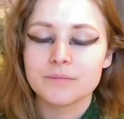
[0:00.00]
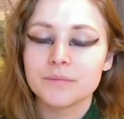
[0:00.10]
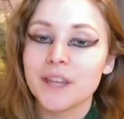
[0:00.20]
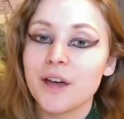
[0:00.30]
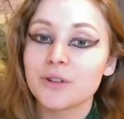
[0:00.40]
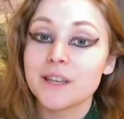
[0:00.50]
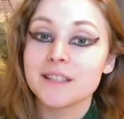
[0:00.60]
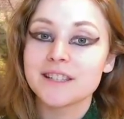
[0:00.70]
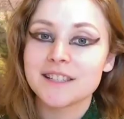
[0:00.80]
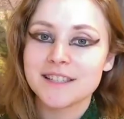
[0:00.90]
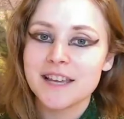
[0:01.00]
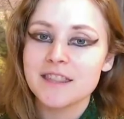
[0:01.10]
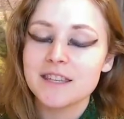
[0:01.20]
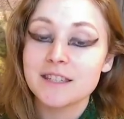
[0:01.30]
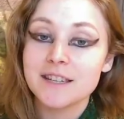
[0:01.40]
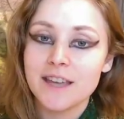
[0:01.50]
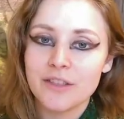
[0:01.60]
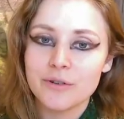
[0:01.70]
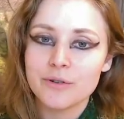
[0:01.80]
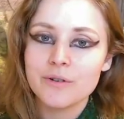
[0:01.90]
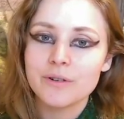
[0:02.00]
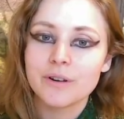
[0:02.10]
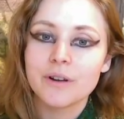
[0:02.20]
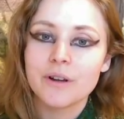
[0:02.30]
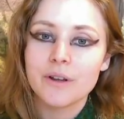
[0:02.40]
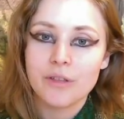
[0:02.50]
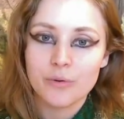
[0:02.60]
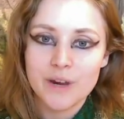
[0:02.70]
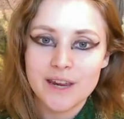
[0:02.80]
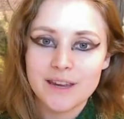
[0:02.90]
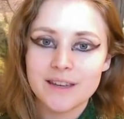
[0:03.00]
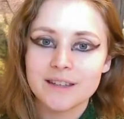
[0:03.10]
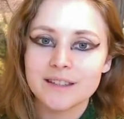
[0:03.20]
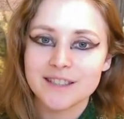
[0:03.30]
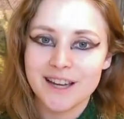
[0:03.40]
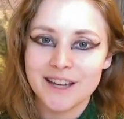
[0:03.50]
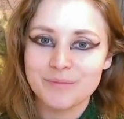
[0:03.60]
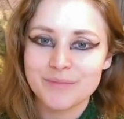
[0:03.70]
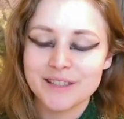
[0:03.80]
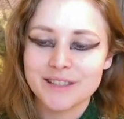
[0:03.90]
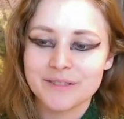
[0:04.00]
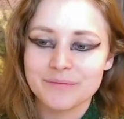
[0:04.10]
Now let's say this together 3 times.